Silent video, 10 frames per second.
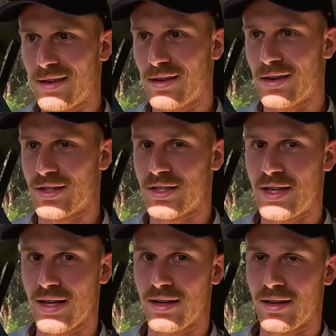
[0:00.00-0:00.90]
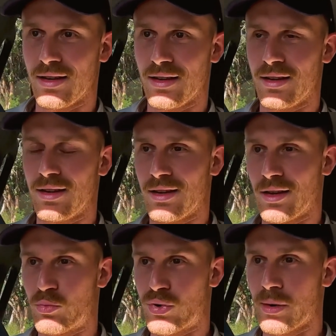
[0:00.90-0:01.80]
I just did
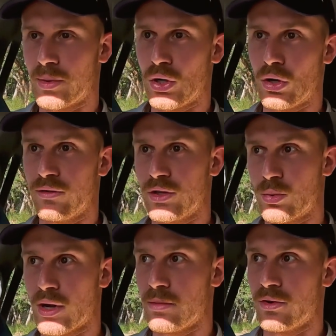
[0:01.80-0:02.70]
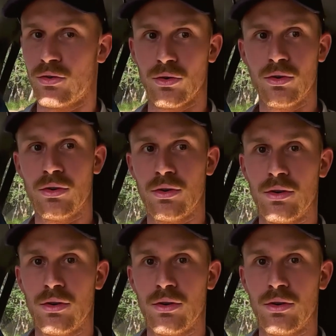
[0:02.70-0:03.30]
a proper nervous wee before.